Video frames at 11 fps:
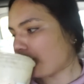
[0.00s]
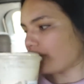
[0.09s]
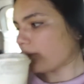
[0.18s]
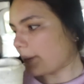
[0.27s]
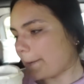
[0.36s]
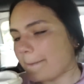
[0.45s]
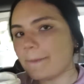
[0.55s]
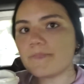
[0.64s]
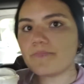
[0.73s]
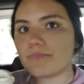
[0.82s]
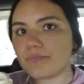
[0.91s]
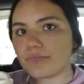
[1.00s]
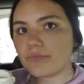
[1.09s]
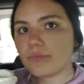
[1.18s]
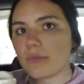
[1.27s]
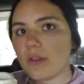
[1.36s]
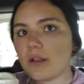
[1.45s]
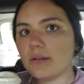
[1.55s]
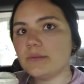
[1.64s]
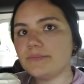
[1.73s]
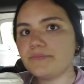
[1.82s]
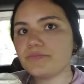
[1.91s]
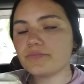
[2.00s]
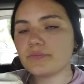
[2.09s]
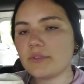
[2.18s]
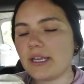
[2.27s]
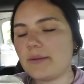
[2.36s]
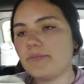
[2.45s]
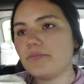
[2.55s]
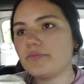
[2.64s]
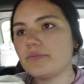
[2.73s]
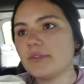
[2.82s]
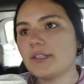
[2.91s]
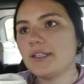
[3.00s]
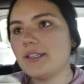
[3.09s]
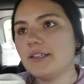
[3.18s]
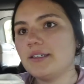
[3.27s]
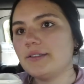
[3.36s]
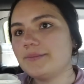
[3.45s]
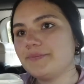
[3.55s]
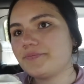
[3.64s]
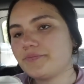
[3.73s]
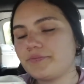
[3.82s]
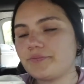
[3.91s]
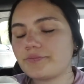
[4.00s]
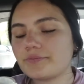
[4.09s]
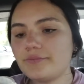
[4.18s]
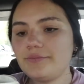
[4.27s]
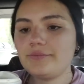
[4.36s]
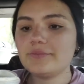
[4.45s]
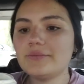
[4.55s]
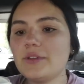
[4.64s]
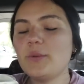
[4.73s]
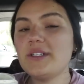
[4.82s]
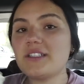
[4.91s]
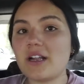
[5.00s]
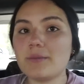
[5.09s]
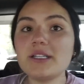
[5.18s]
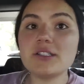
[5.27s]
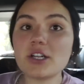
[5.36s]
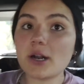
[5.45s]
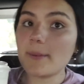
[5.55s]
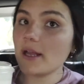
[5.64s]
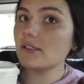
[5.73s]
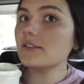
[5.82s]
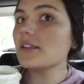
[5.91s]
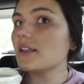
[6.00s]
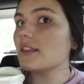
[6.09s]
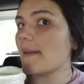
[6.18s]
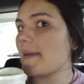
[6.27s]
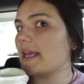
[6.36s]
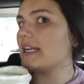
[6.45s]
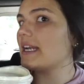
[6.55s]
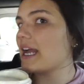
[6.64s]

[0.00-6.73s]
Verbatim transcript: four hours and thirty minutes ish So we've been driving for like an hour and a half. We stopped at Starbucks. They made an